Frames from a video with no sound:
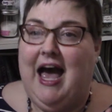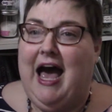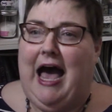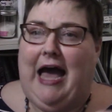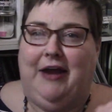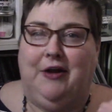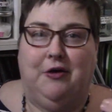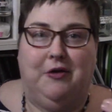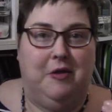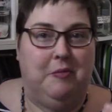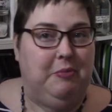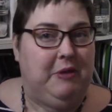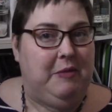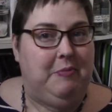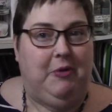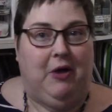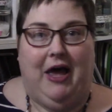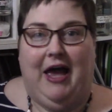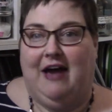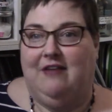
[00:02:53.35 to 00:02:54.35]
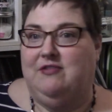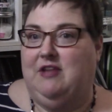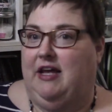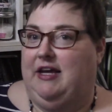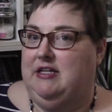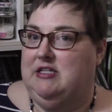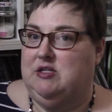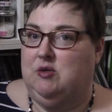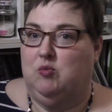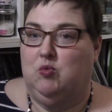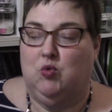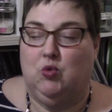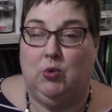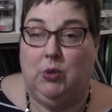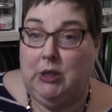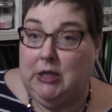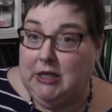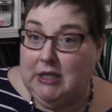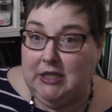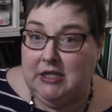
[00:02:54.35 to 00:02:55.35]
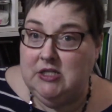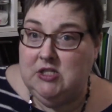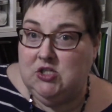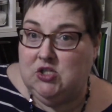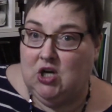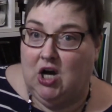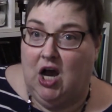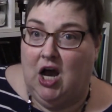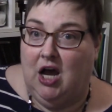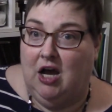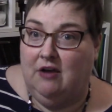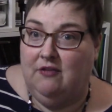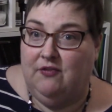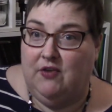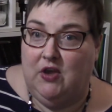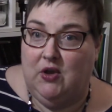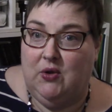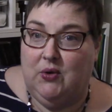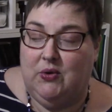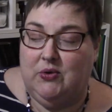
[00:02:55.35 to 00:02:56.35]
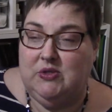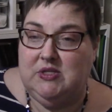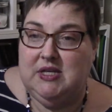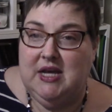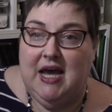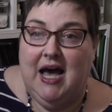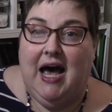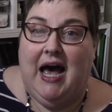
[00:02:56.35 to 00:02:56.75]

I know that people have like some really strong views